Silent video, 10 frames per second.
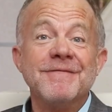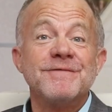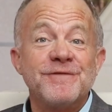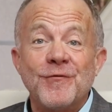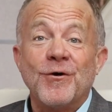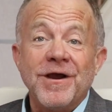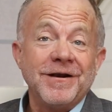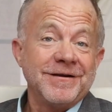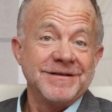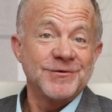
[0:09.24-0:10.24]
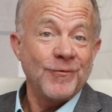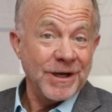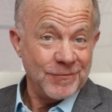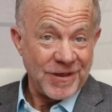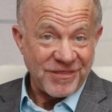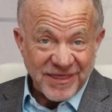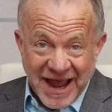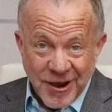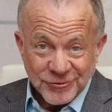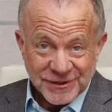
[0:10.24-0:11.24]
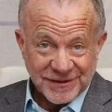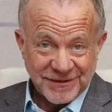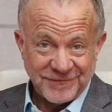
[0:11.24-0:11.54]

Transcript: 421,000